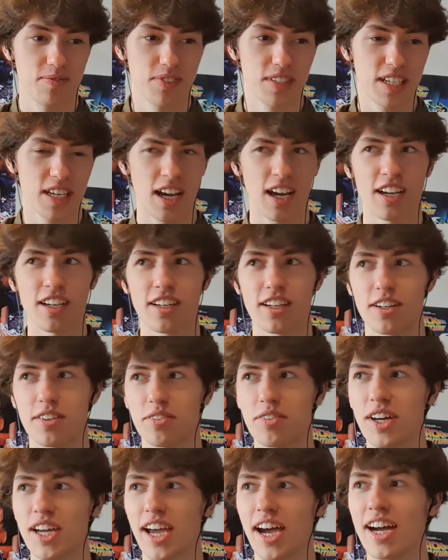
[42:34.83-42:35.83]
And
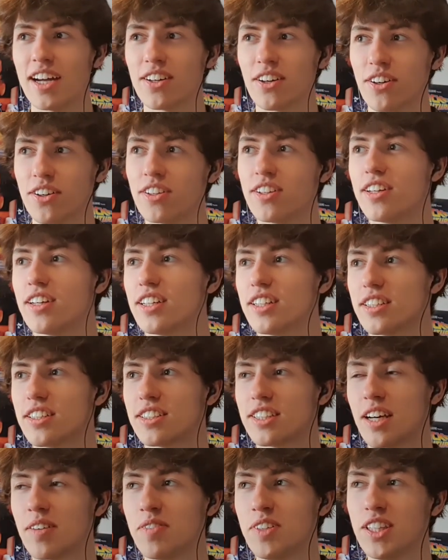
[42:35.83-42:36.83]
wait, hang on. Does
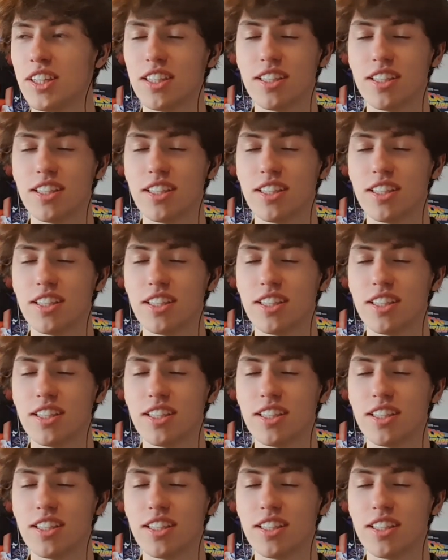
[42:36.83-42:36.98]
that mean